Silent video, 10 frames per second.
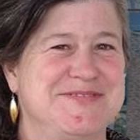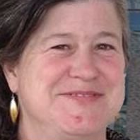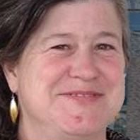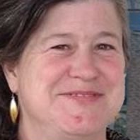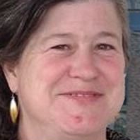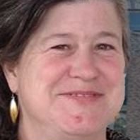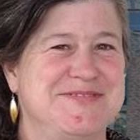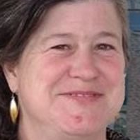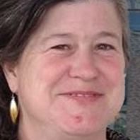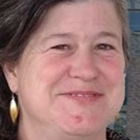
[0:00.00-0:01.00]

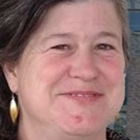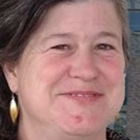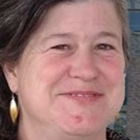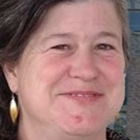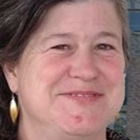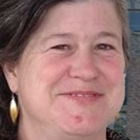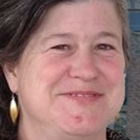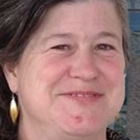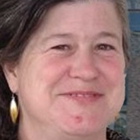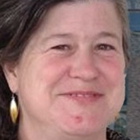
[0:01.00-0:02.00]

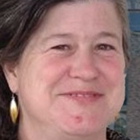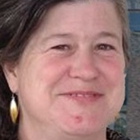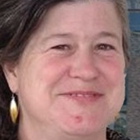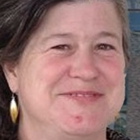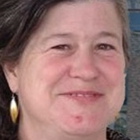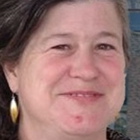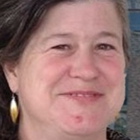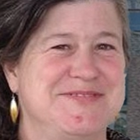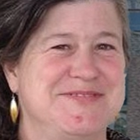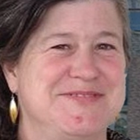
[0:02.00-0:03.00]

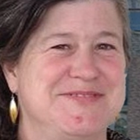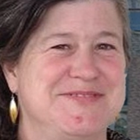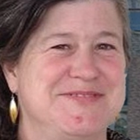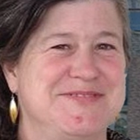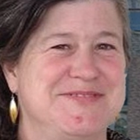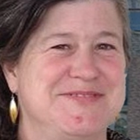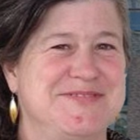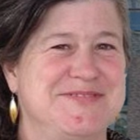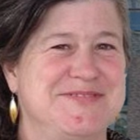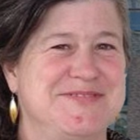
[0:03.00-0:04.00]

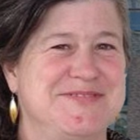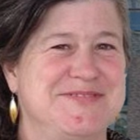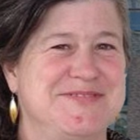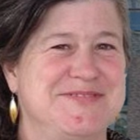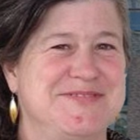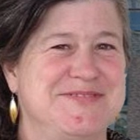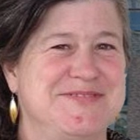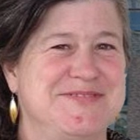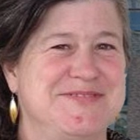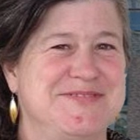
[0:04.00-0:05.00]

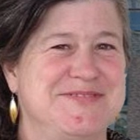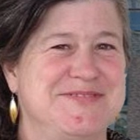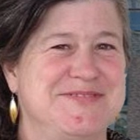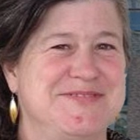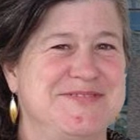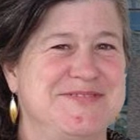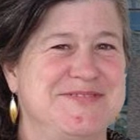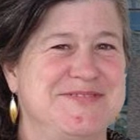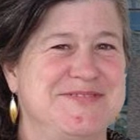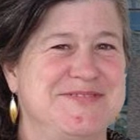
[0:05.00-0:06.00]

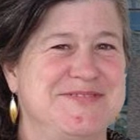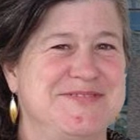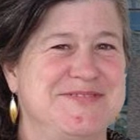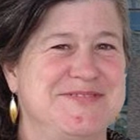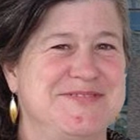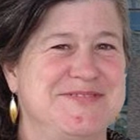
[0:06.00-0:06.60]
(no lip movement)